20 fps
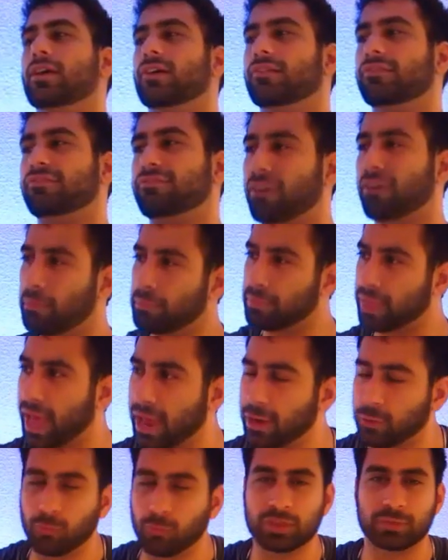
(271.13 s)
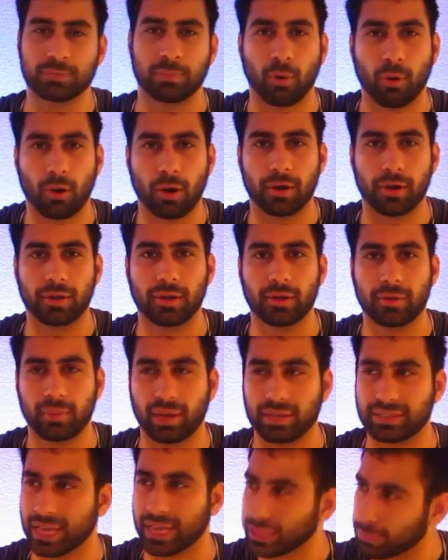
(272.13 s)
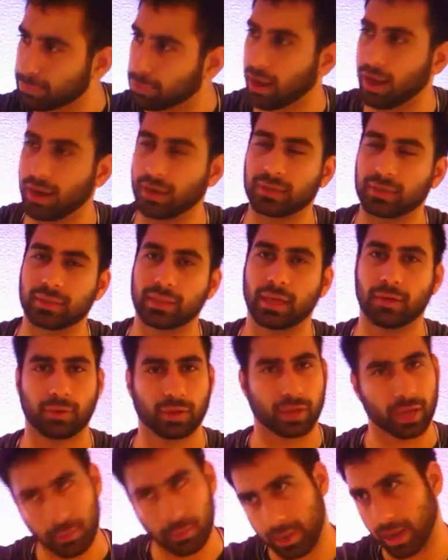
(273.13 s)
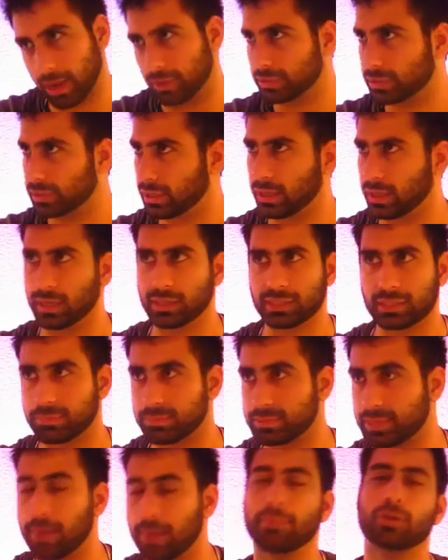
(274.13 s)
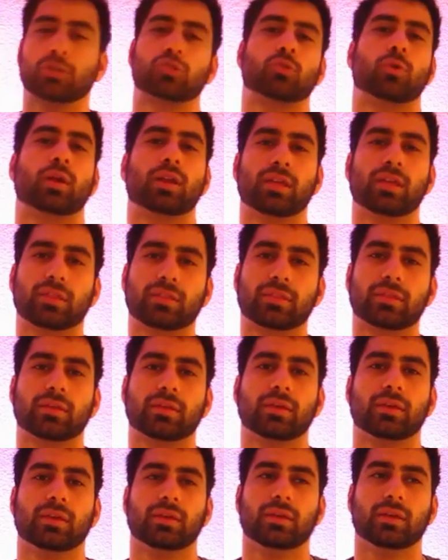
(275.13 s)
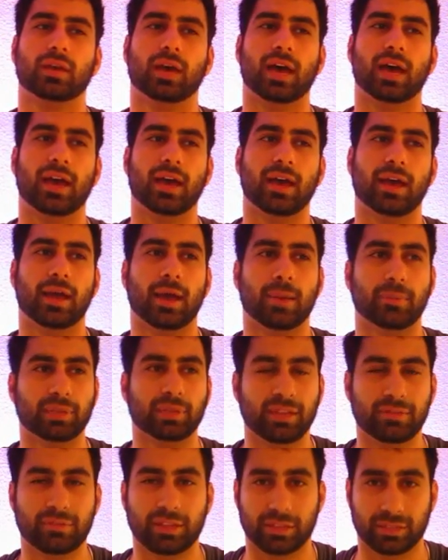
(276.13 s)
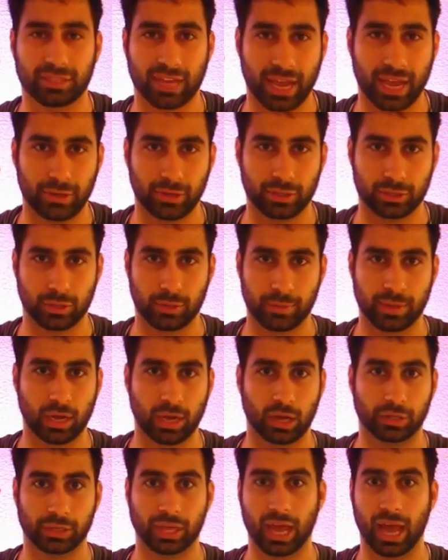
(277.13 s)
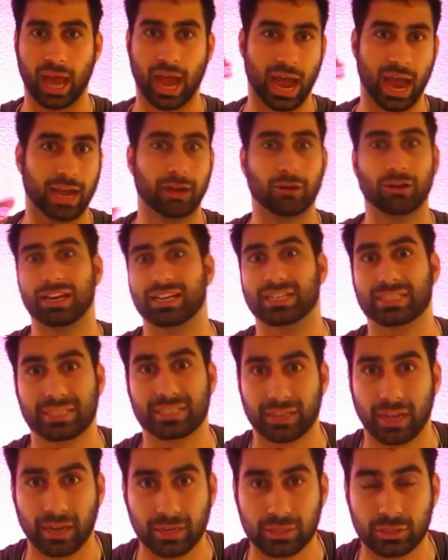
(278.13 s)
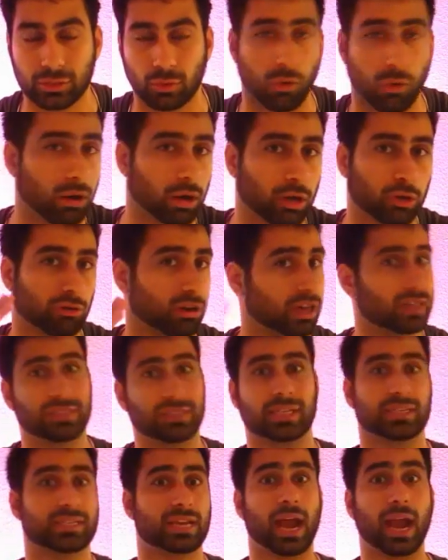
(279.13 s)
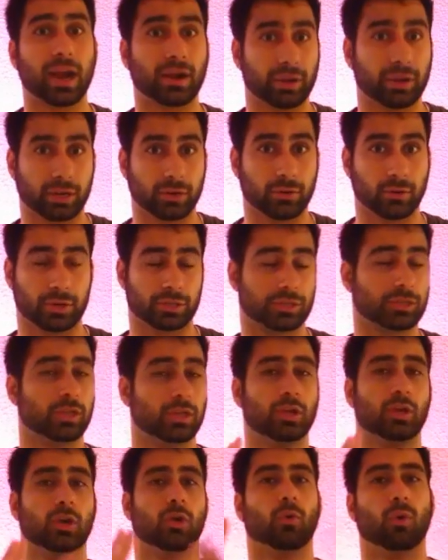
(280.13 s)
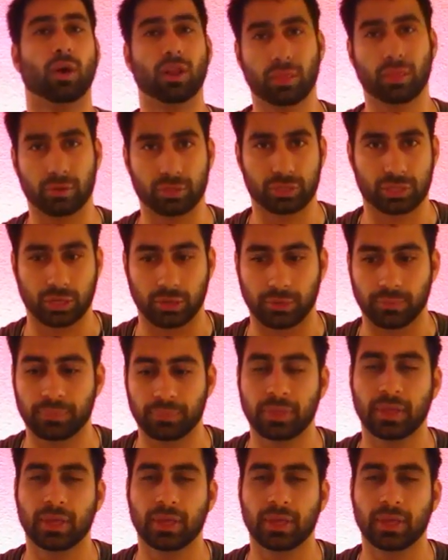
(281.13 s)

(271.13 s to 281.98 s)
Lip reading: from that was born my 10th product that will come out September 20th. I believe the title is going to be called Hiring Sucks or Craigslist Hiring Course. One of those two.